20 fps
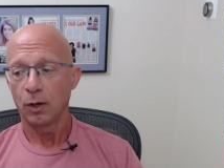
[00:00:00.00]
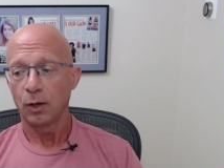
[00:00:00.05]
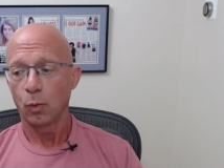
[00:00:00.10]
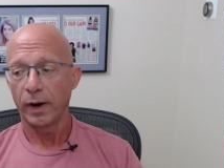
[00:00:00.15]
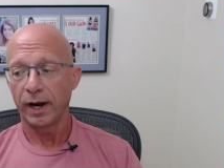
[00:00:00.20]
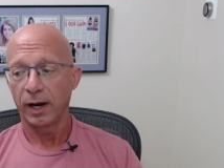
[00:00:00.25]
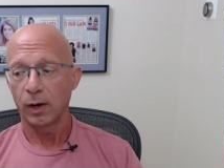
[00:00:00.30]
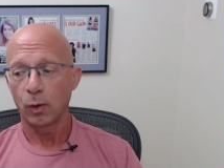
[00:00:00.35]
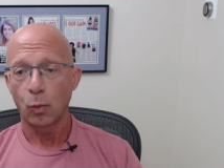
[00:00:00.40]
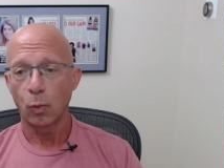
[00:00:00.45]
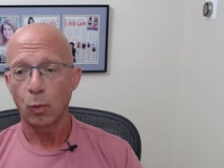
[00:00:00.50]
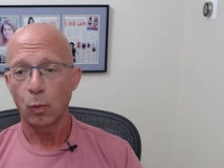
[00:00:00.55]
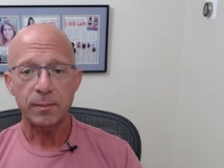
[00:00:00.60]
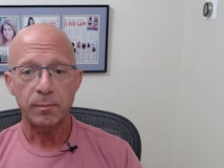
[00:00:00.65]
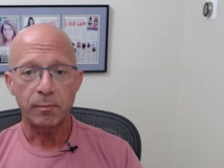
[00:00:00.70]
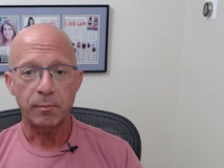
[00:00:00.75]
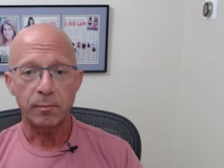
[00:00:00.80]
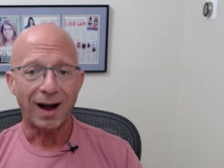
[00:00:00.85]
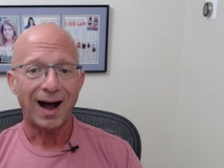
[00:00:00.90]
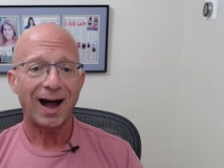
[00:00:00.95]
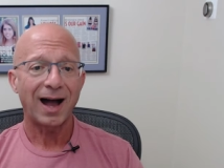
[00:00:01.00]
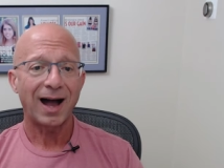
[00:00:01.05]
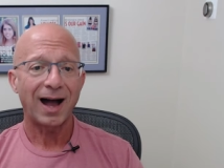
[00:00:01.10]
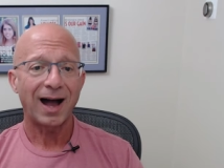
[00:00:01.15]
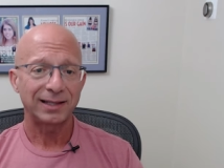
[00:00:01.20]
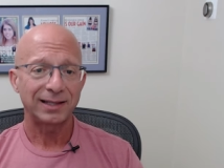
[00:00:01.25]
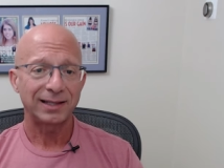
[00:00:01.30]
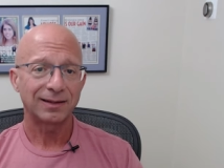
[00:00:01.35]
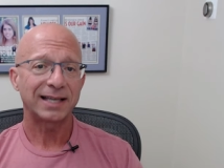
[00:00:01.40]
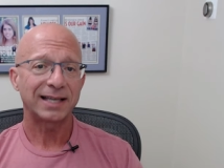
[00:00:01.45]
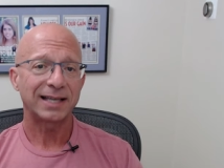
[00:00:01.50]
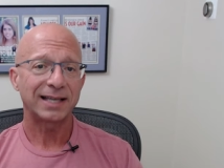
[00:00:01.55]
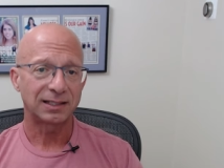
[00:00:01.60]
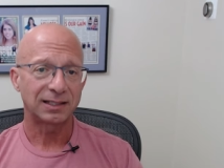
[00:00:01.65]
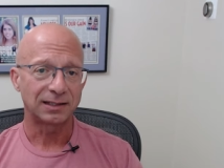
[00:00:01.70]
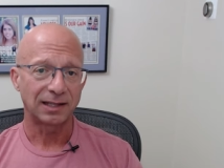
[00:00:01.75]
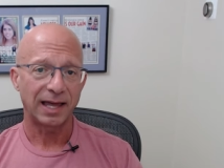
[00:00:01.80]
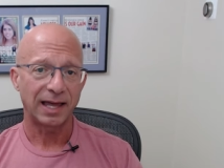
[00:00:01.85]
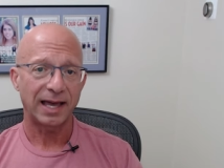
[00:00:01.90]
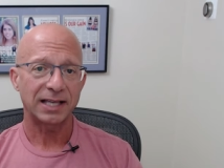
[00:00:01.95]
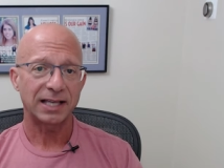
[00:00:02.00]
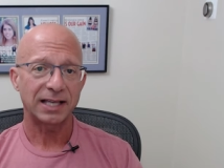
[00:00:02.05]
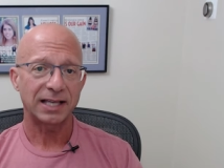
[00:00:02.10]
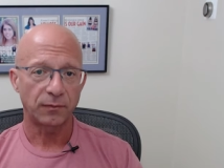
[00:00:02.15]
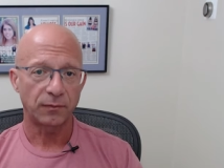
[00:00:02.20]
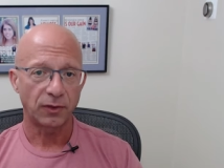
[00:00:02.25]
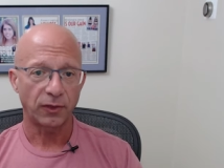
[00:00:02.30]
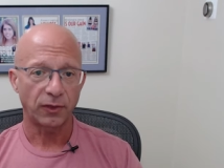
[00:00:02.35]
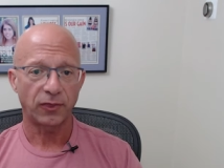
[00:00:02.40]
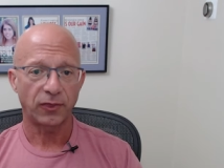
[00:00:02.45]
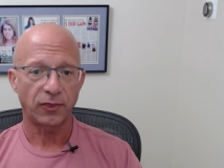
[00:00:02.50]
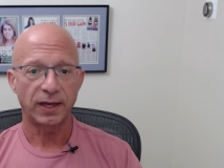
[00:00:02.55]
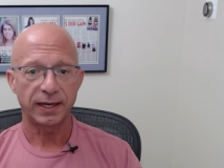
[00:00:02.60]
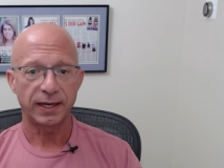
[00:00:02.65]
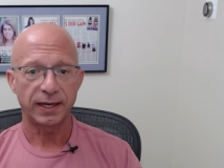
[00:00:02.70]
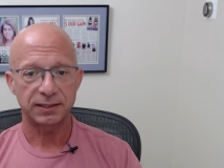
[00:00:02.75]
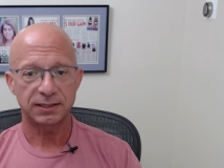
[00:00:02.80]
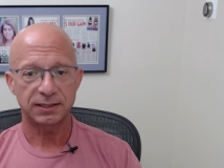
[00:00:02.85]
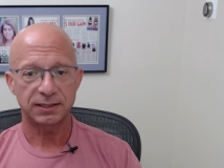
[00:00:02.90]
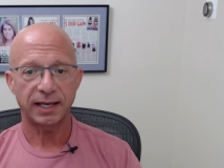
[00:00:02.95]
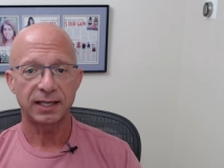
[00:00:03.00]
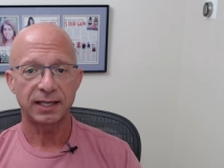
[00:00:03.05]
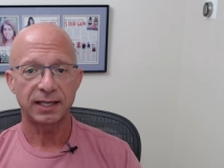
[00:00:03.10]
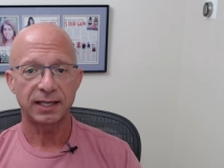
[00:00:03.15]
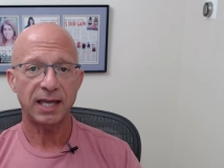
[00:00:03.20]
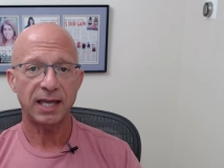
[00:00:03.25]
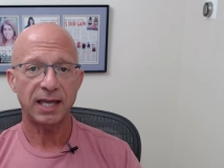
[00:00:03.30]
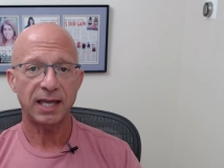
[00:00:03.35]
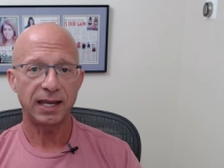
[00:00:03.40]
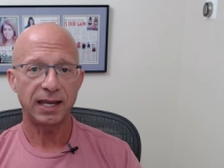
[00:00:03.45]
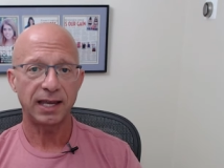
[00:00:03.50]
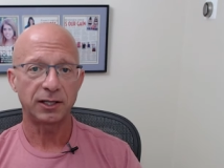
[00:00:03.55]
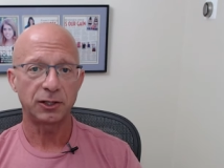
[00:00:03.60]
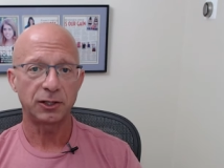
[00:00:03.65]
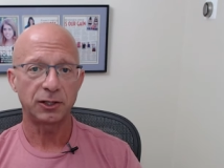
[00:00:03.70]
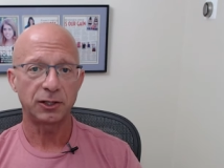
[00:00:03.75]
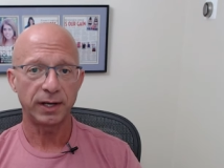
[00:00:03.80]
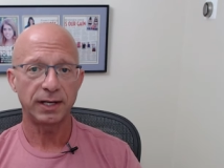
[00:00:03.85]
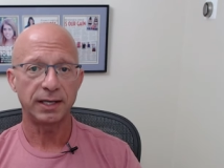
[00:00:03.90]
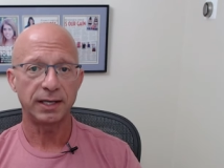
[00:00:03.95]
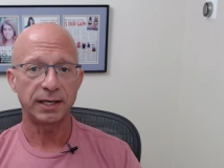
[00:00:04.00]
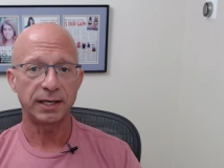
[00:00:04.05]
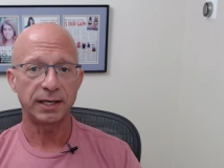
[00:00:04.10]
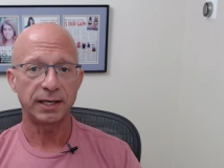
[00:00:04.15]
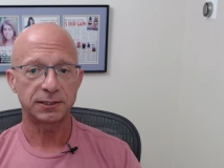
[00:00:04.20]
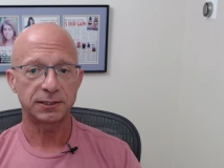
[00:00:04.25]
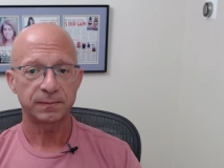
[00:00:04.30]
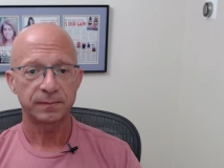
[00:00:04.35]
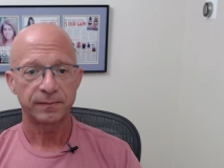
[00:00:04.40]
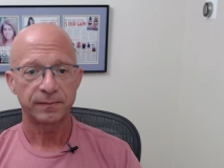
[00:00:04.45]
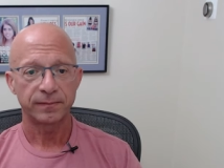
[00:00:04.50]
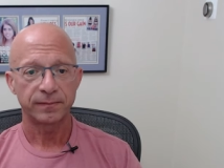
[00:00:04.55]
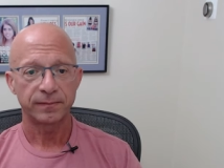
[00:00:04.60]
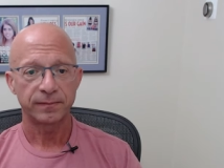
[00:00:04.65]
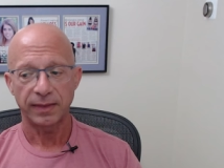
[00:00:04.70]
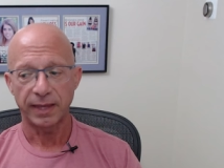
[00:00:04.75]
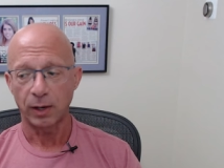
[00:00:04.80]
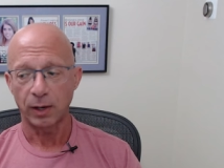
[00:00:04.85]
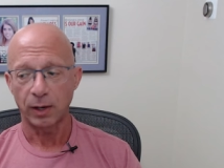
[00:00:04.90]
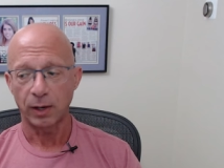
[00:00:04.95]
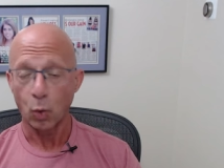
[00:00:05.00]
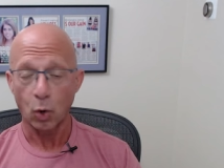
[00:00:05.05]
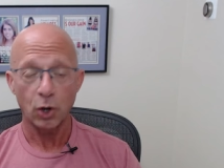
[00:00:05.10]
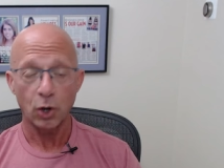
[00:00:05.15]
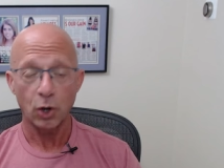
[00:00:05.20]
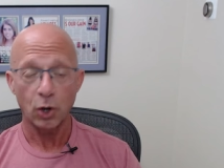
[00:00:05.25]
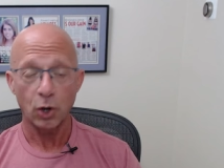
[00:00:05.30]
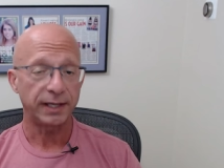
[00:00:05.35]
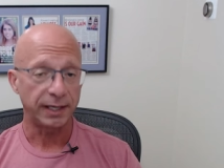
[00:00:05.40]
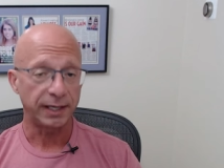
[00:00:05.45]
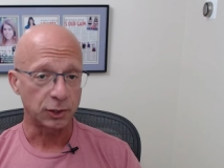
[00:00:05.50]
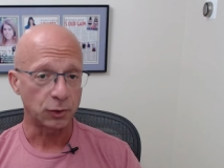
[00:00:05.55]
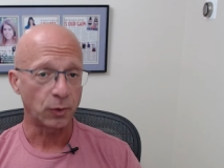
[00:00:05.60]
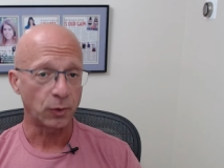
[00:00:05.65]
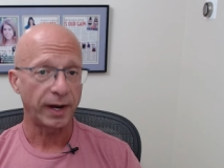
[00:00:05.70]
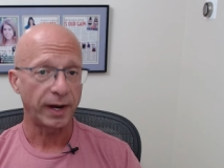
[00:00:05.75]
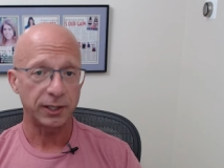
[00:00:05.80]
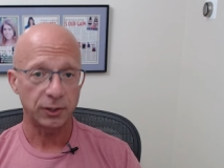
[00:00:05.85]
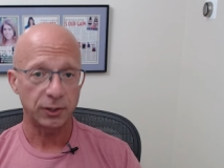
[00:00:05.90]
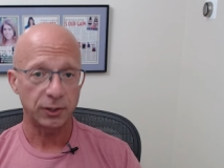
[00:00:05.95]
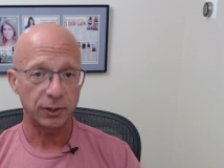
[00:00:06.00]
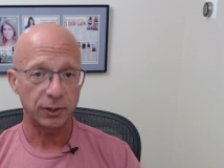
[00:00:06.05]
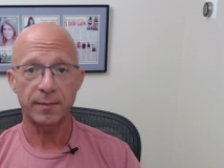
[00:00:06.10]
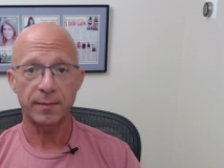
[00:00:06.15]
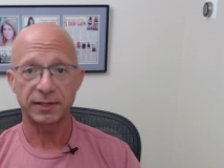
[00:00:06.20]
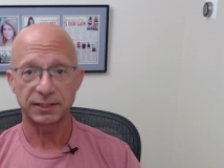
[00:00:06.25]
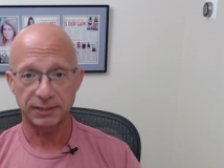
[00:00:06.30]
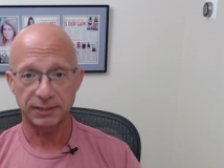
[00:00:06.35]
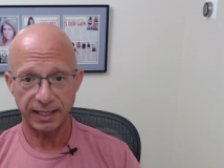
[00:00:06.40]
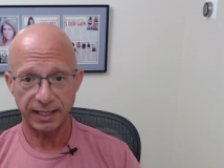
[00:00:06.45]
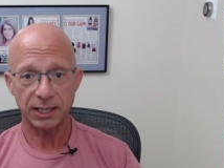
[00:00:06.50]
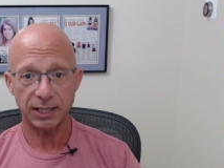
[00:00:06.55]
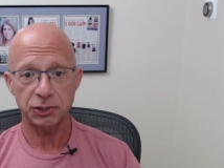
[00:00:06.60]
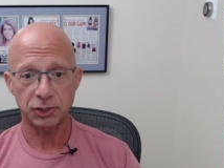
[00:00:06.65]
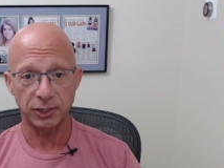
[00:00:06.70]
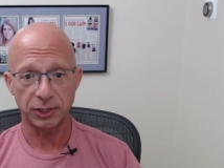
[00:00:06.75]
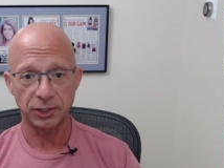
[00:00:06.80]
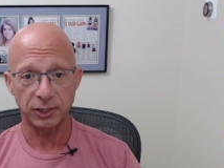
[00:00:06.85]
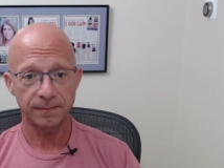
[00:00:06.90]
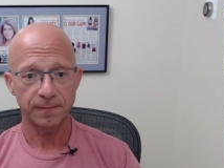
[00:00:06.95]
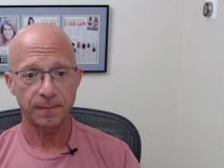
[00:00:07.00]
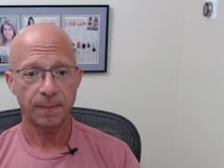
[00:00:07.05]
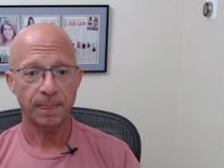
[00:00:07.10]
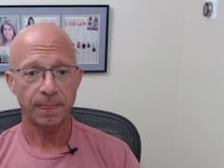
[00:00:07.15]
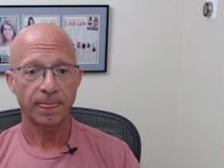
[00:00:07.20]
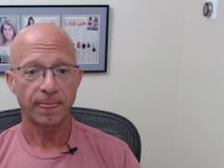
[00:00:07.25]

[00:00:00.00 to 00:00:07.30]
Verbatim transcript: where we buy less and less of the things that contain ingredients that weren't in Great Grandma's kitchen.